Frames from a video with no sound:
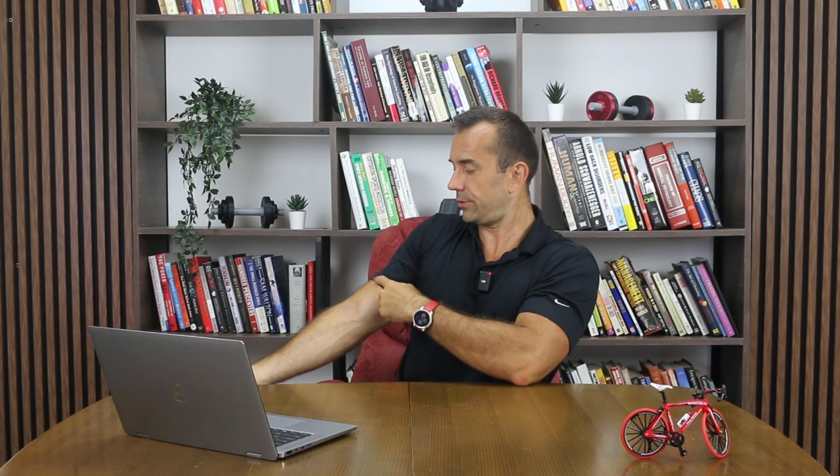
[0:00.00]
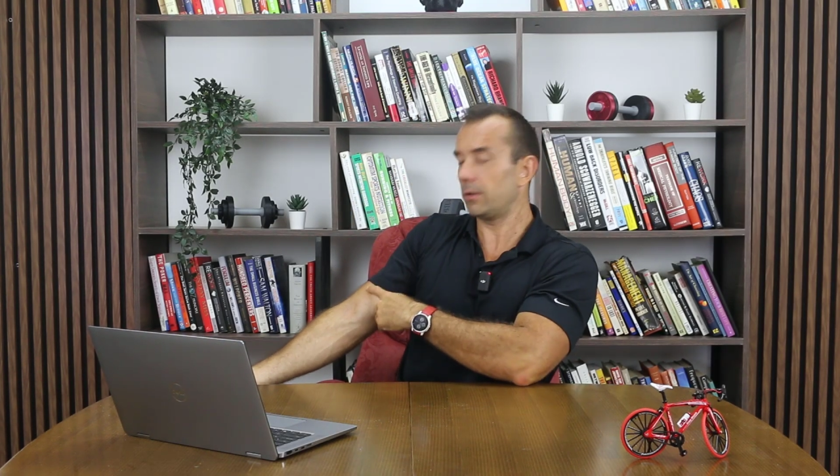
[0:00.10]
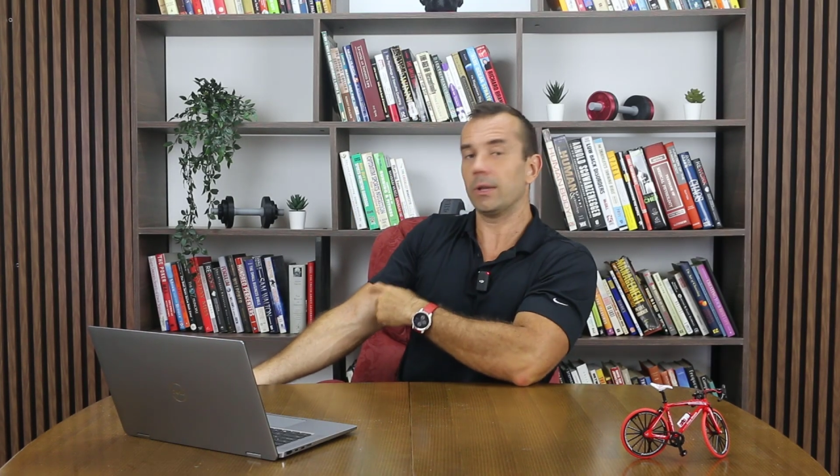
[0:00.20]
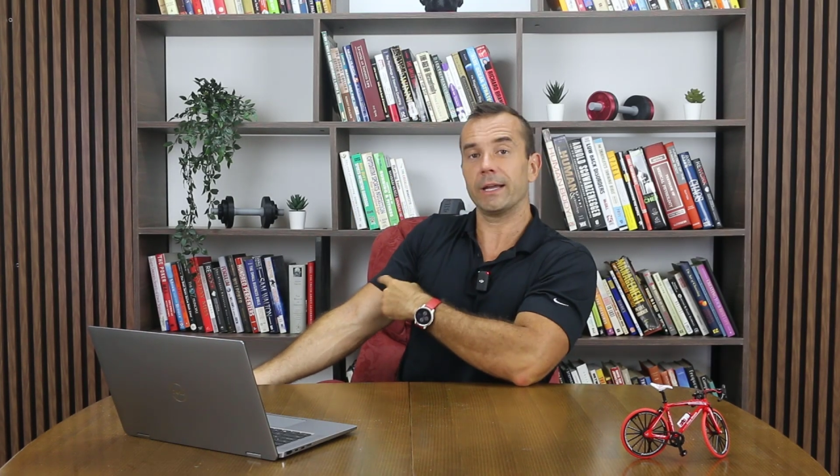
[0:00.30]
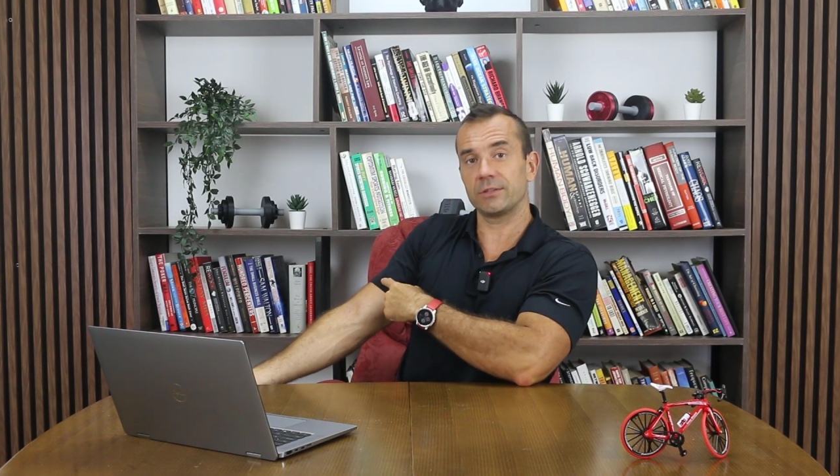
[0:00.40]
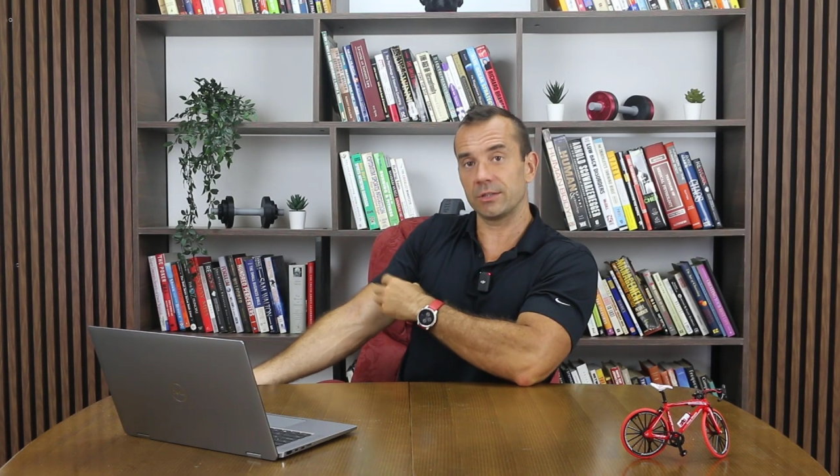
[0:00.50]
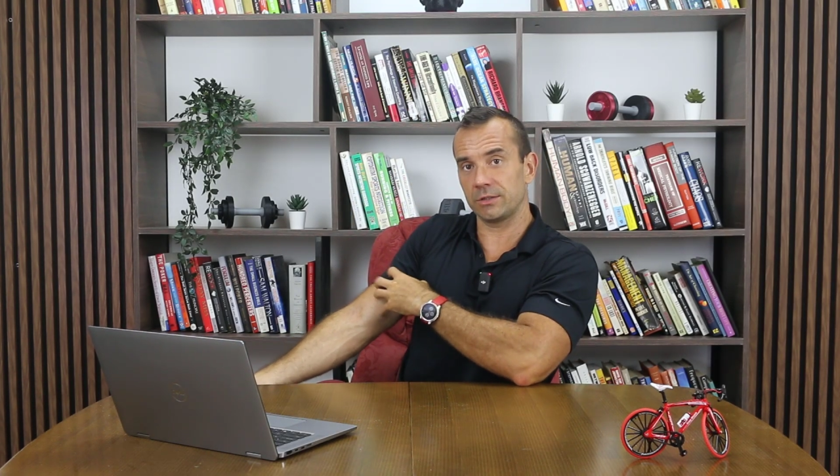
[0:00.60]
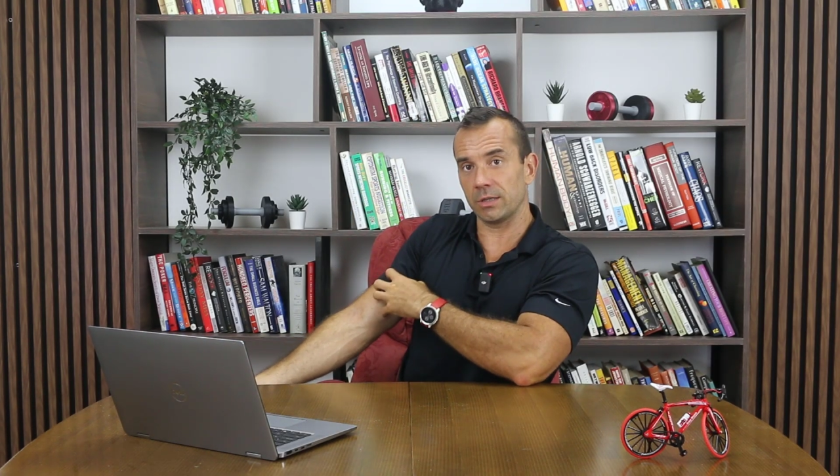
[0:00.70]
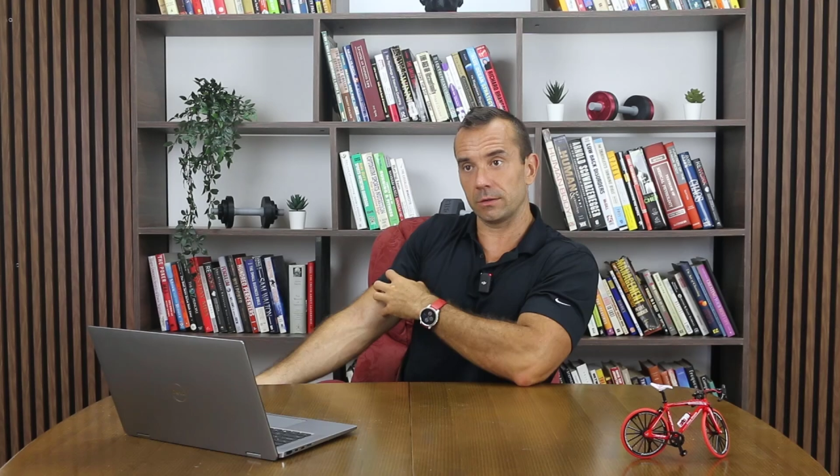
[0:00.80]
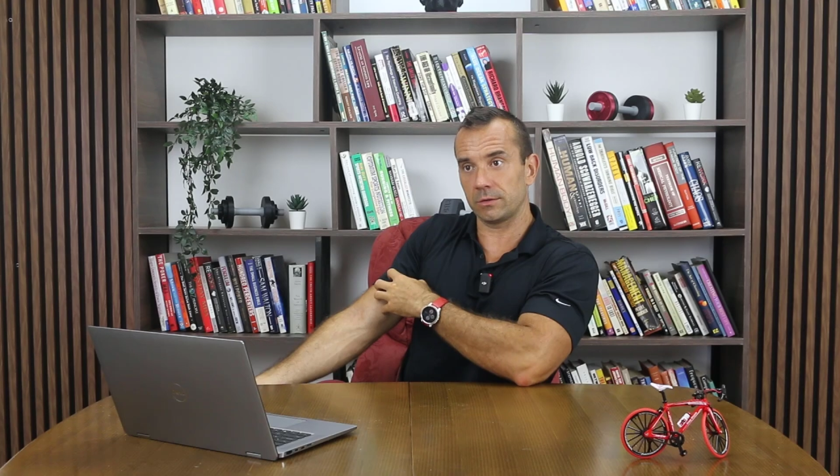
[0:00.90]
you know, like
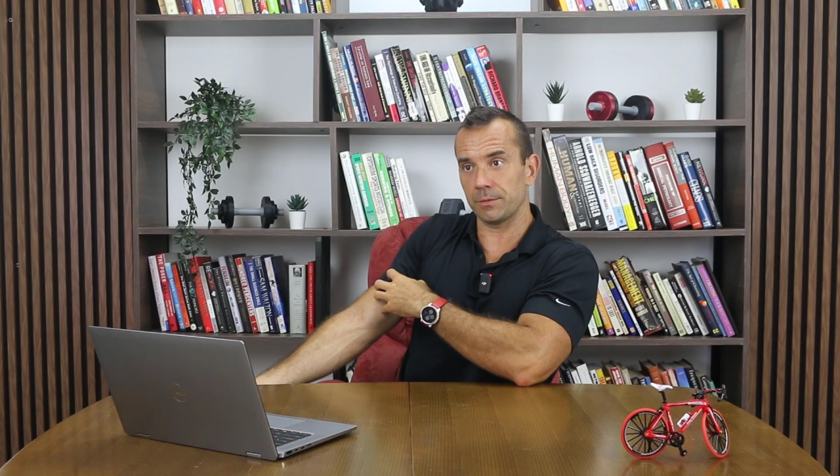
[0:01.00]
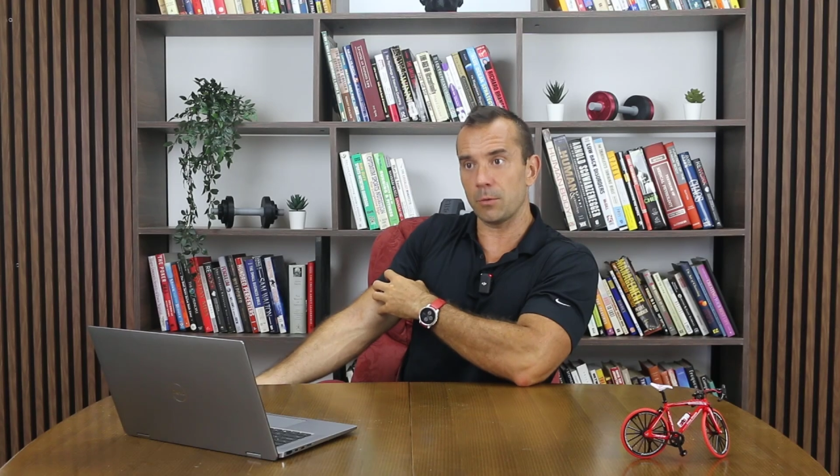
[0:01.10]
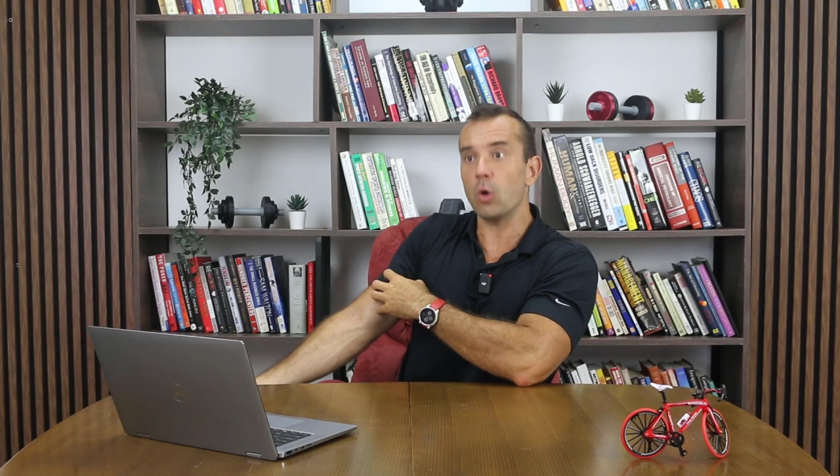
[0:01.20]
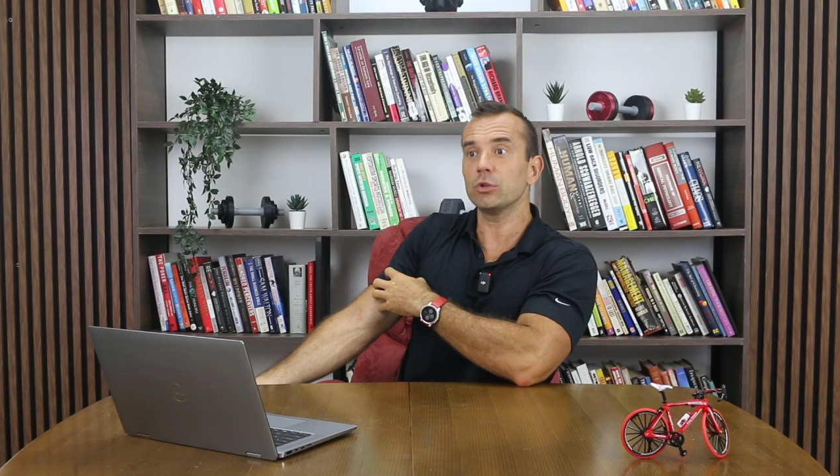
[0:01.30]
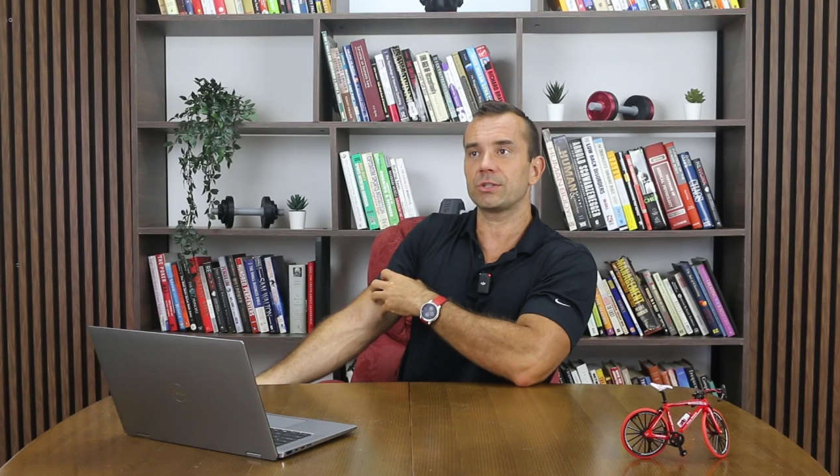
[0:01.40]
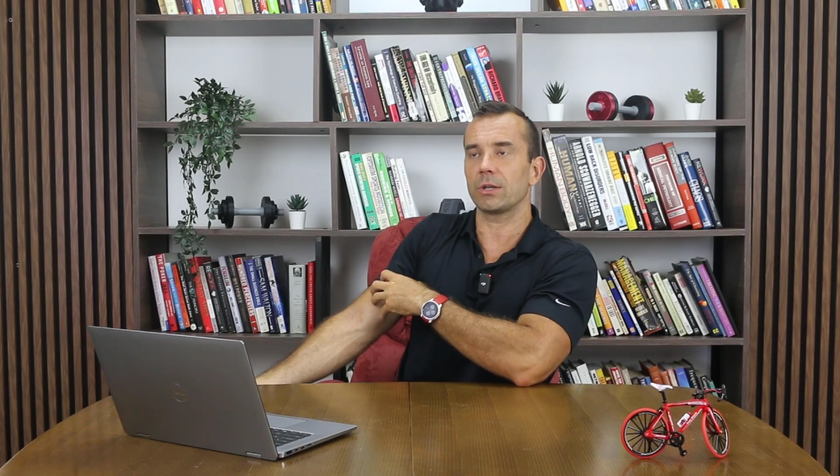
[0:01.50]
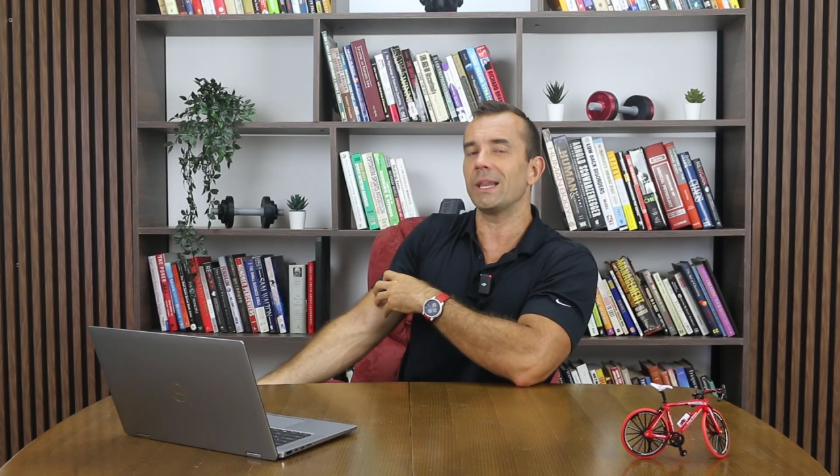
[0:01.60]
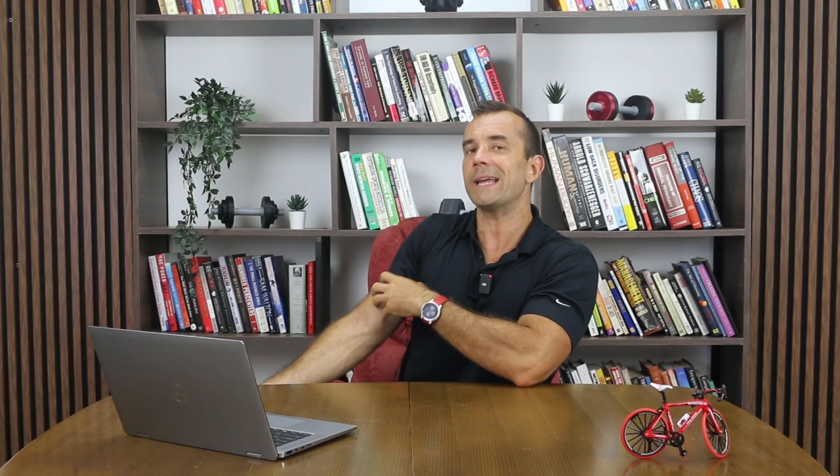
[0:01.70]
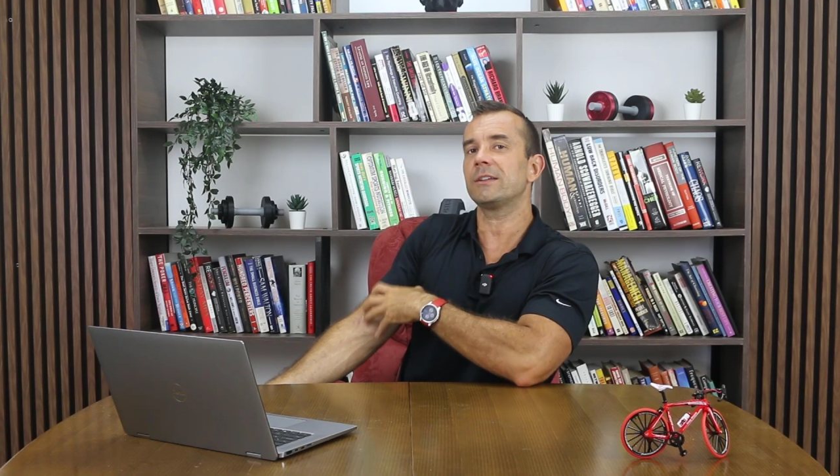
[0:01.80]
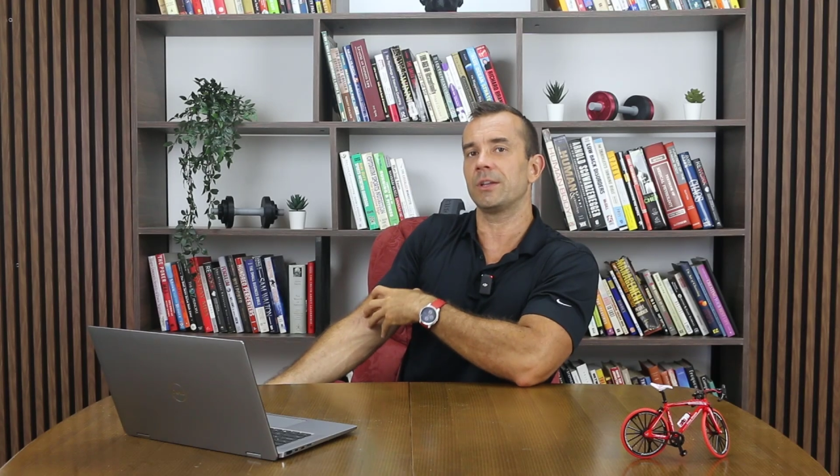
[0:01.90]
the most
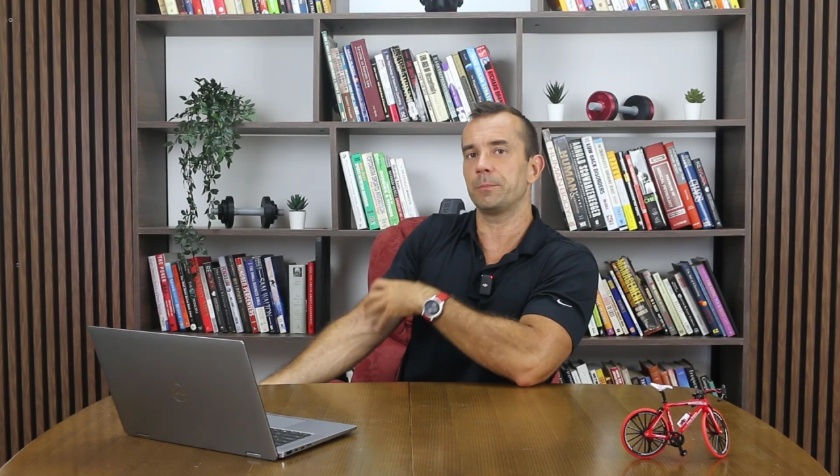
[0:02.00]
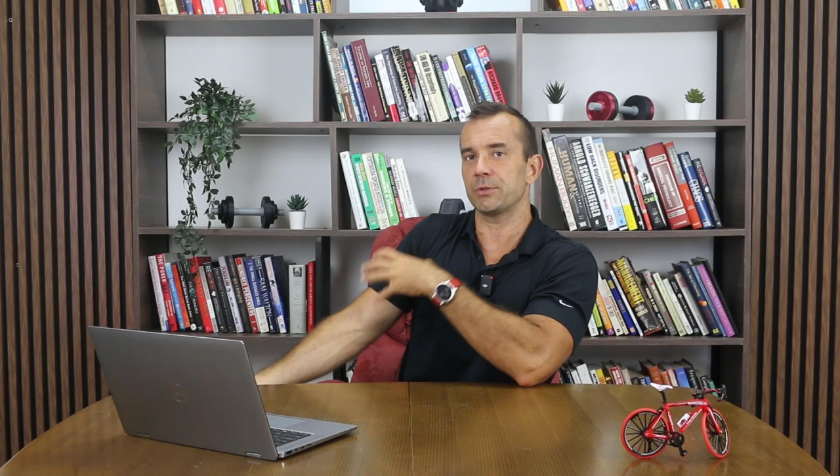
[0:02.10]
lengthened